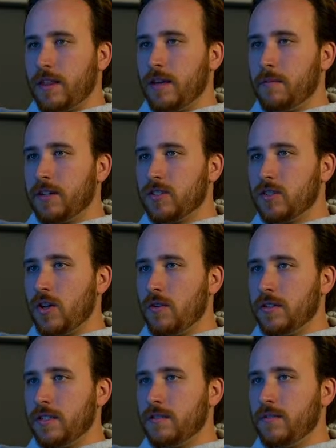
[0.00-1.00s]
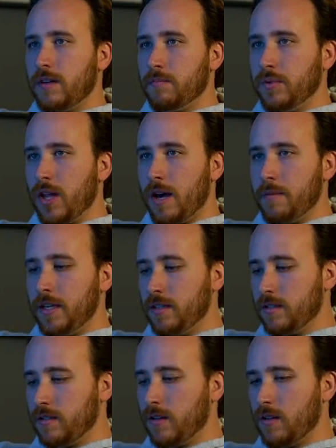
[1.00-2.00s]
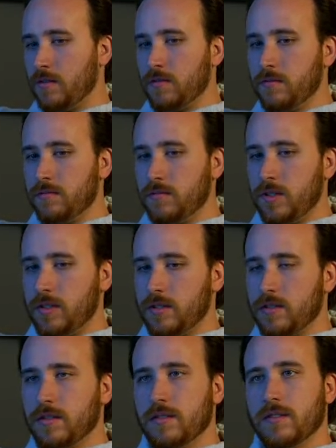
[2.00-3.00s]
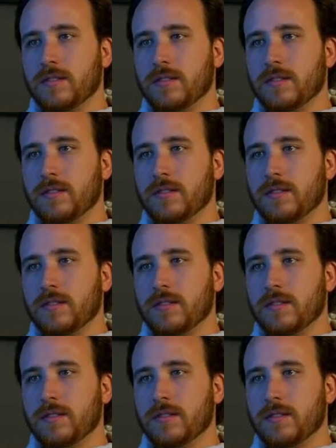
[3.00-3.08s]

thing about snow is it's very blobby, so just